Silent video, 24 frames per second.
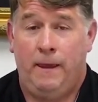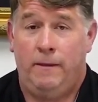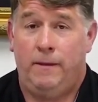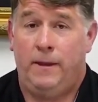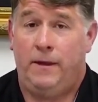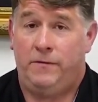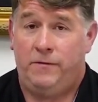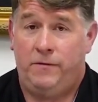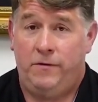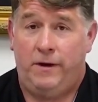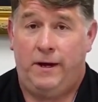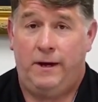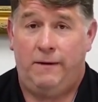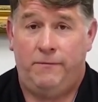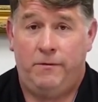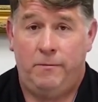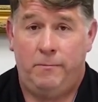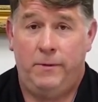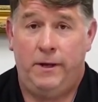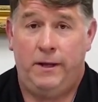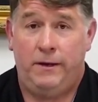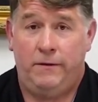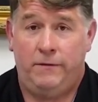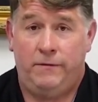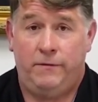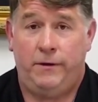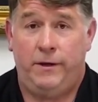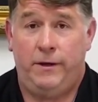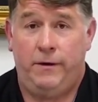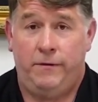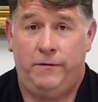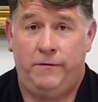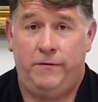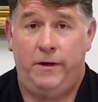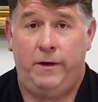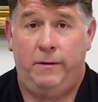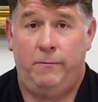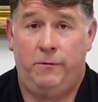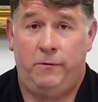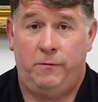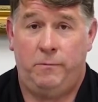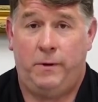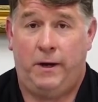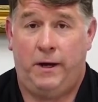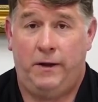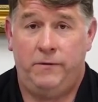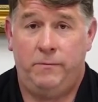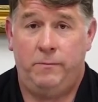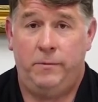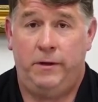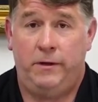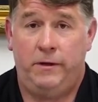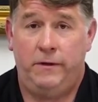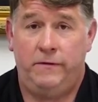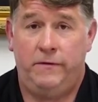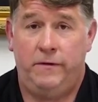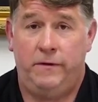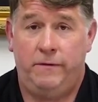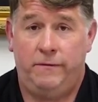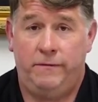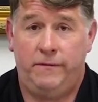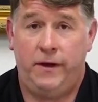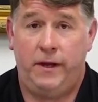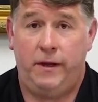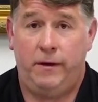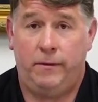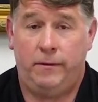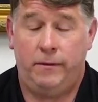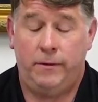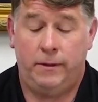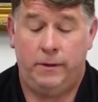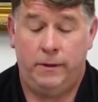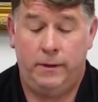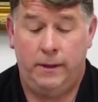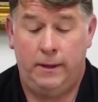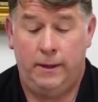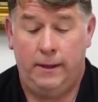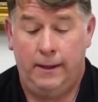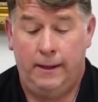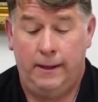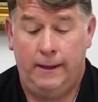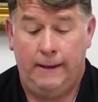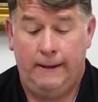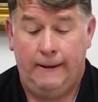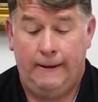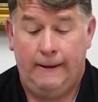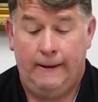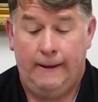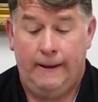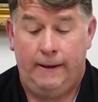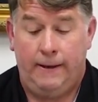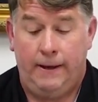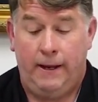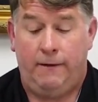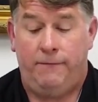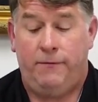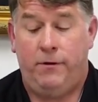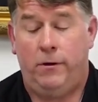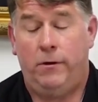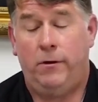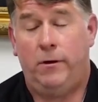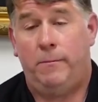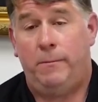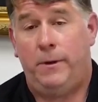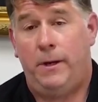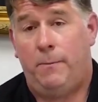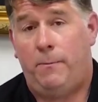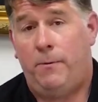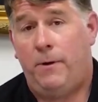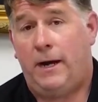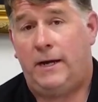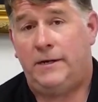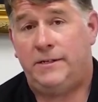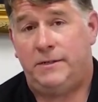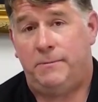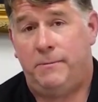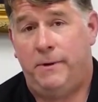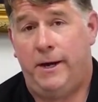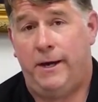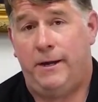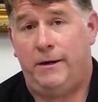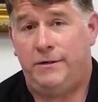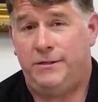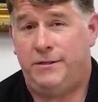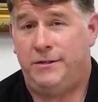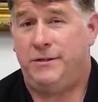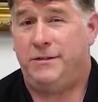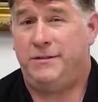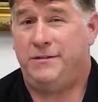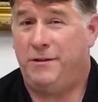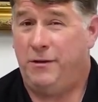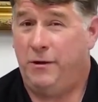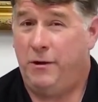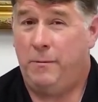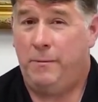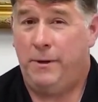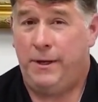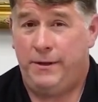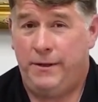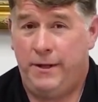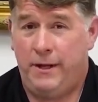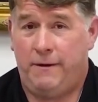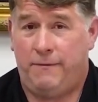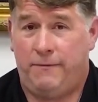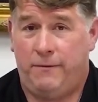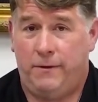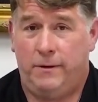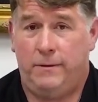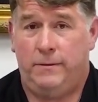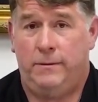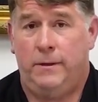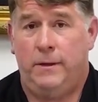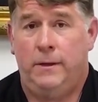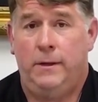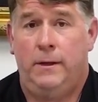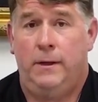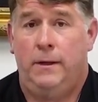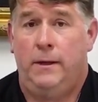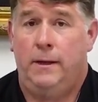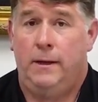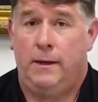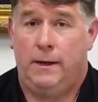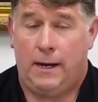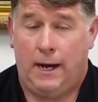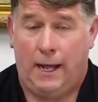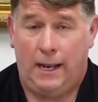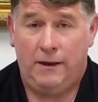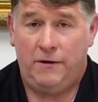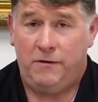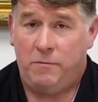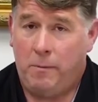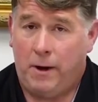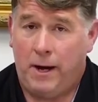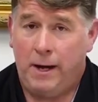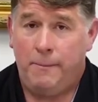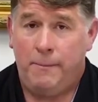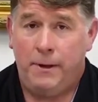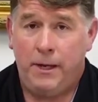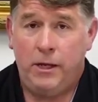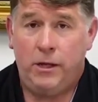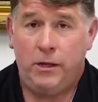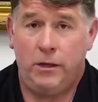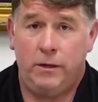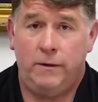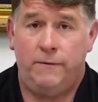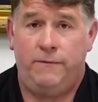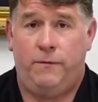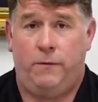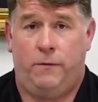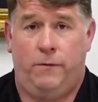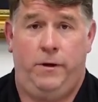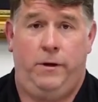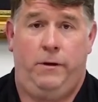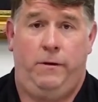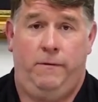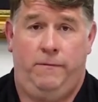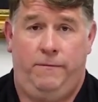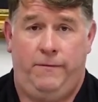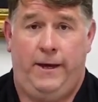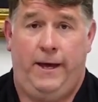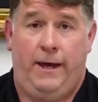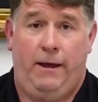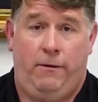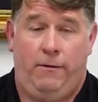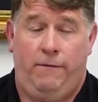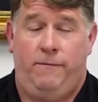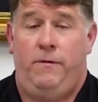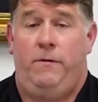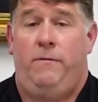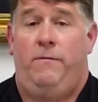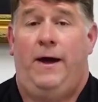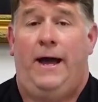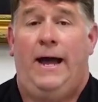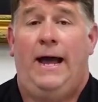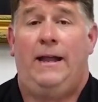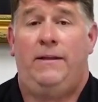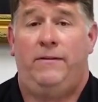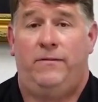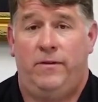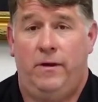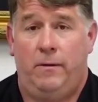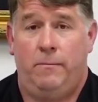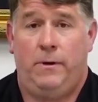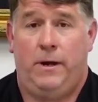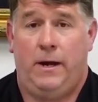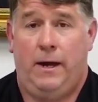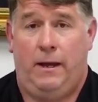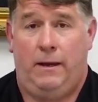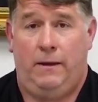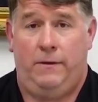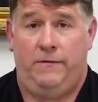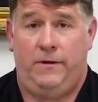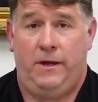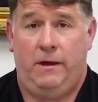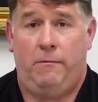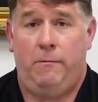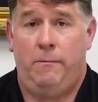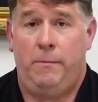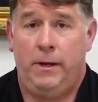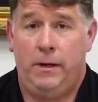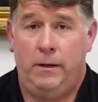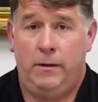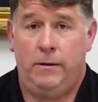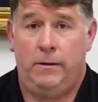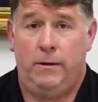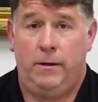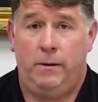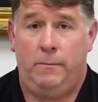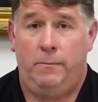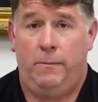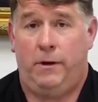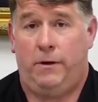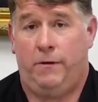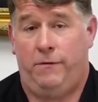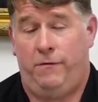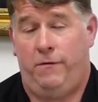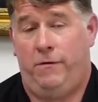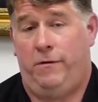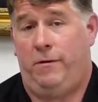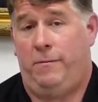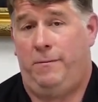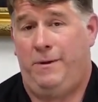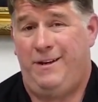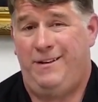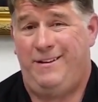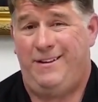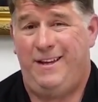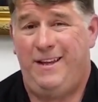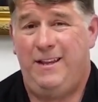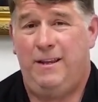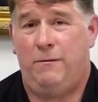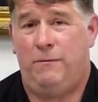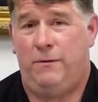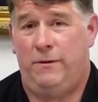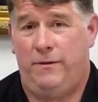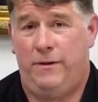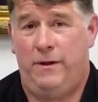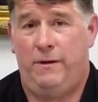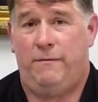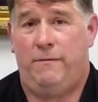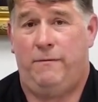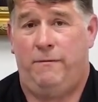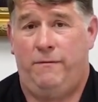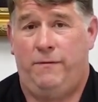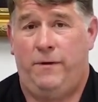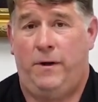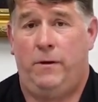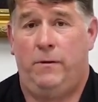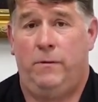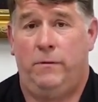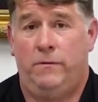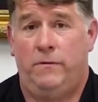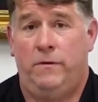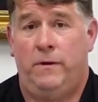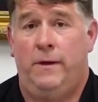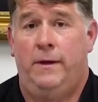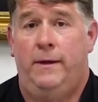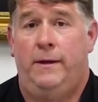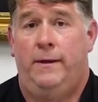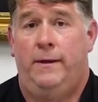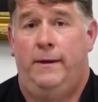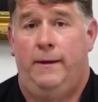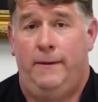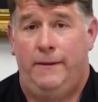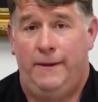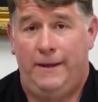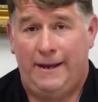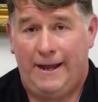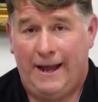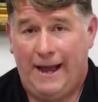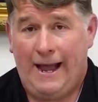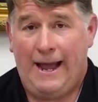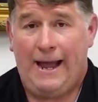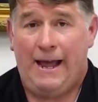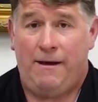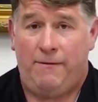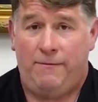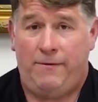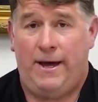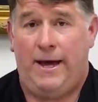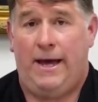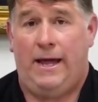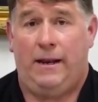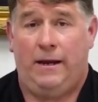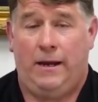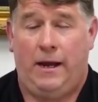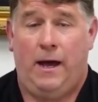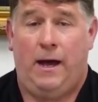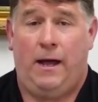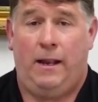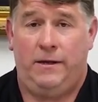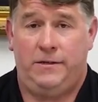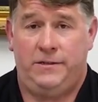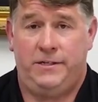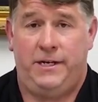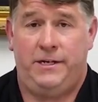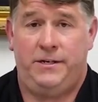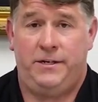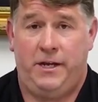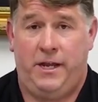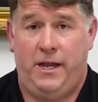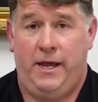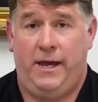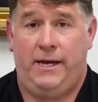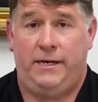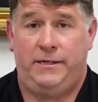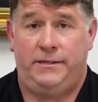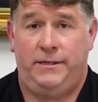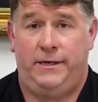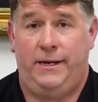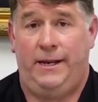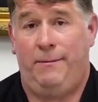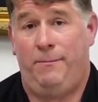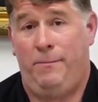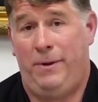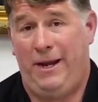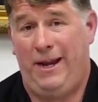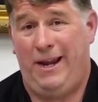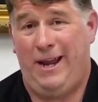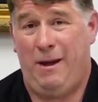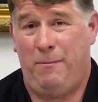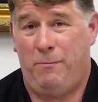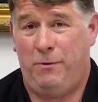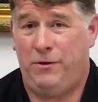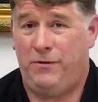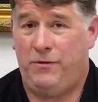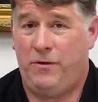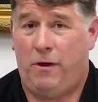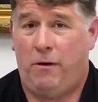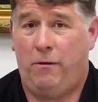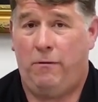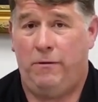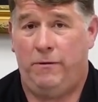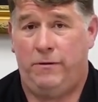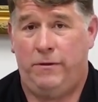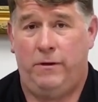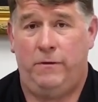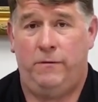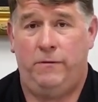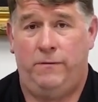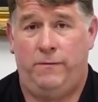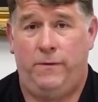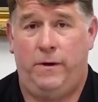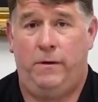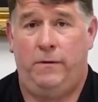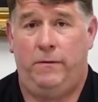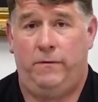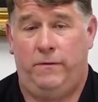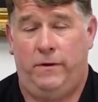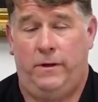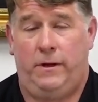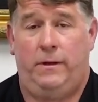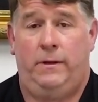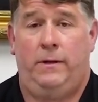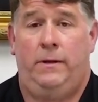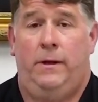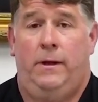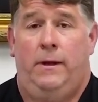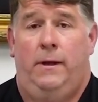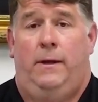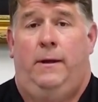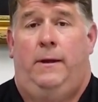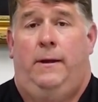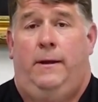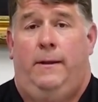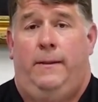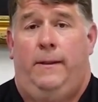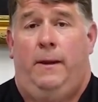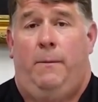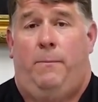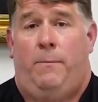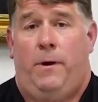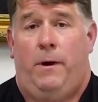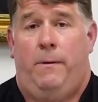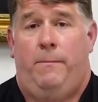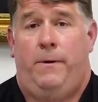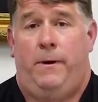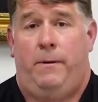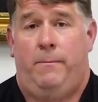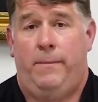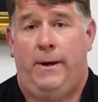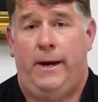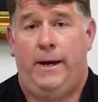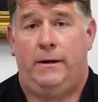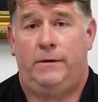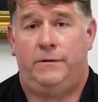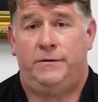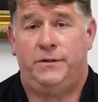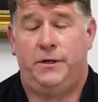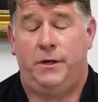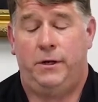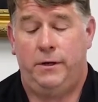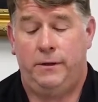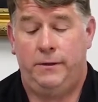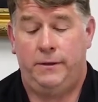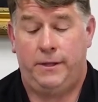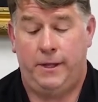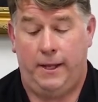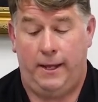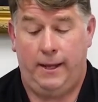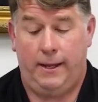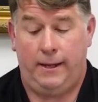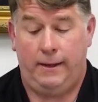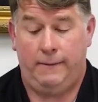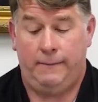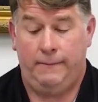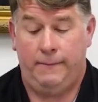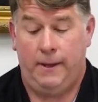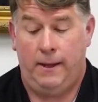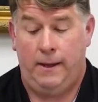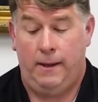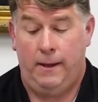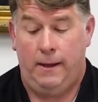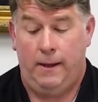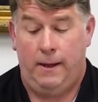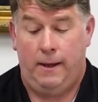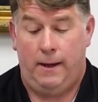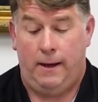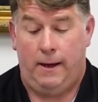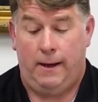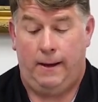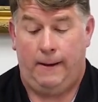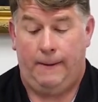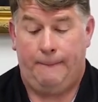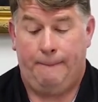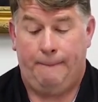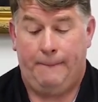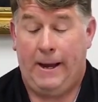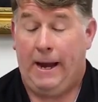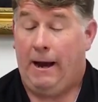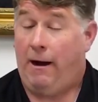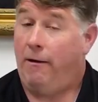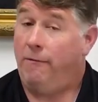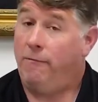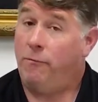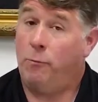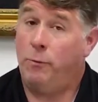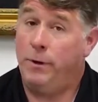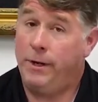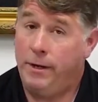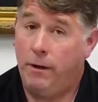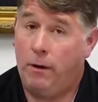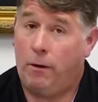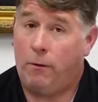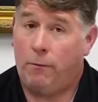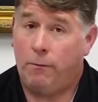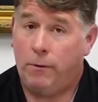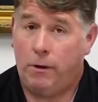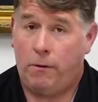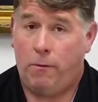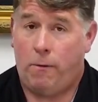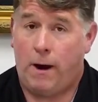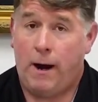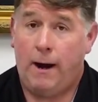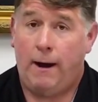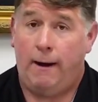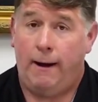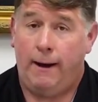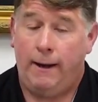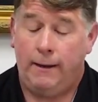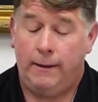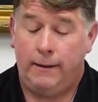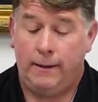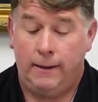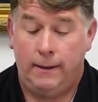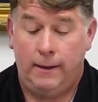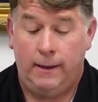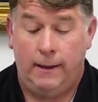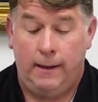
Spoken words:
they still have tremendous leadership responsibilities in the field. Now, if you're going to be a project manager, it's a little bit different. College might be good for you or if you've had some college, that would be good because you're going to be dealing with different folks that have had a college education, and being able to talk with those folks in the appropriate manner is a good thing. However, we don't require it.